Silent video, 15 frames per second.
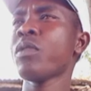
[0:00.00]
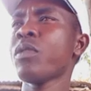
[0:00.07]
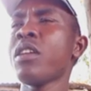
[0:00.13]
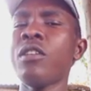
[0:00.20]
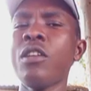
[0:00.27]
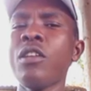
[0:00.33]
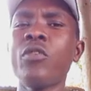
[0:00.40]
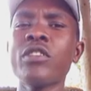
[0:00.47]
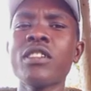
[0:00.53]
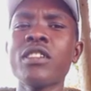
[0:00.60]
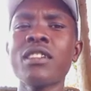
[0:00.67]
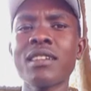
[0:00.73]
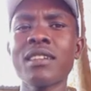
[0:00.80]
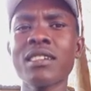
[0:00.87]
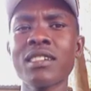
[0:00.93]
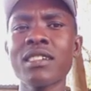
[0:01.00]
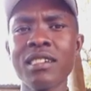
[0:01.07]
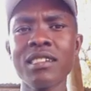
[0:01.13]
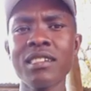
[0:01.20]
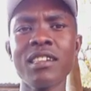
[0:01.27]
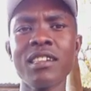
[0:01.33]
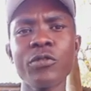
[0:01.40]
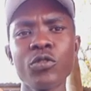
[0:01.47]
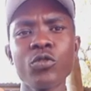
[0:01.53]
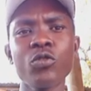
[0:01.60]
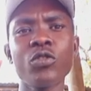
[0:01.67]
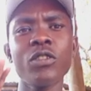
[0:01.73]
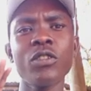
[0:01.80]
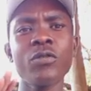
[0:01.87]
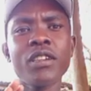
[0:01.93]
F1 generation, F2,
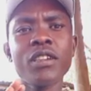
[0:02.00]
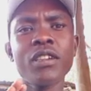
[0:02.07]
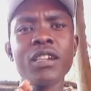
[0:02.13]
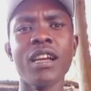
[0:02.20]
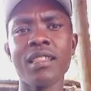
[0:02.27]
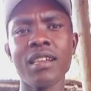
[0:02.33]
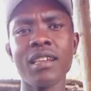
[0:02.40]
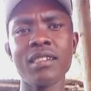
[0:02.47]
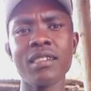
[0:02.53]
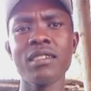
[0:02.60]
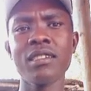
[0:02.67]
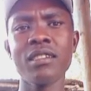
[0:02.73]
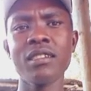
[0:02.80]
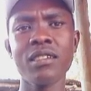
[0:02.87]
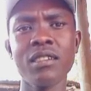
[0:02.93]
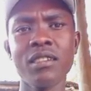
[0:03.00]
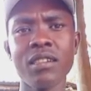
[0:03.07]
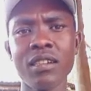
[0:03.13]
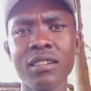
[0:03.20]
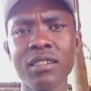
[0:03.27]
F3, like that. Yeah.